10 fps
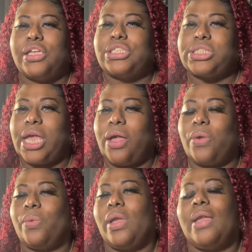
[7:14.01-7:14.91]

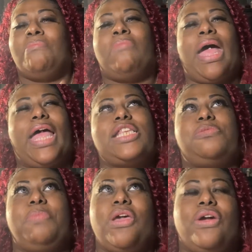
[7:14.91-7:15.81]
So my
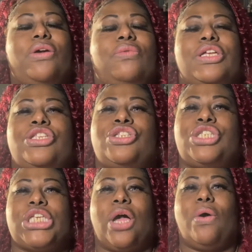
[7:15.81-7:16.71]
spirit was
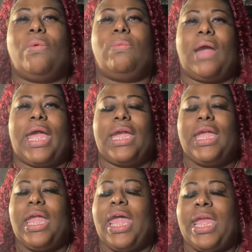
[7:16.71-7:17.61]
so right.